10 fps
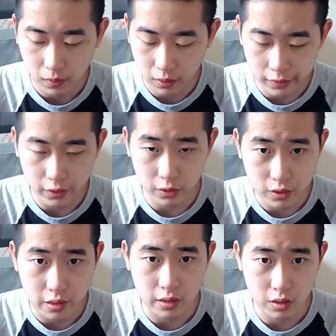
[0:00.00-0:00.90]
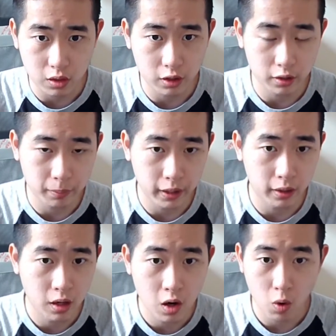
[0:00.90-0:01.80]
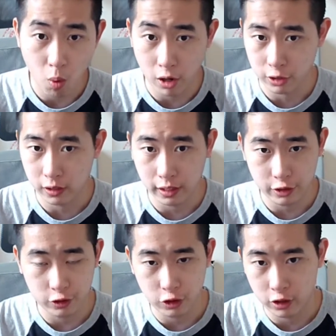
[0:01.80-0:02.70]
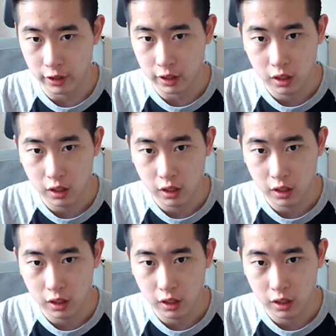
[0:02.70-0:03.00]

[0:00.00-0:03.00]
a year since I started my watch collection journey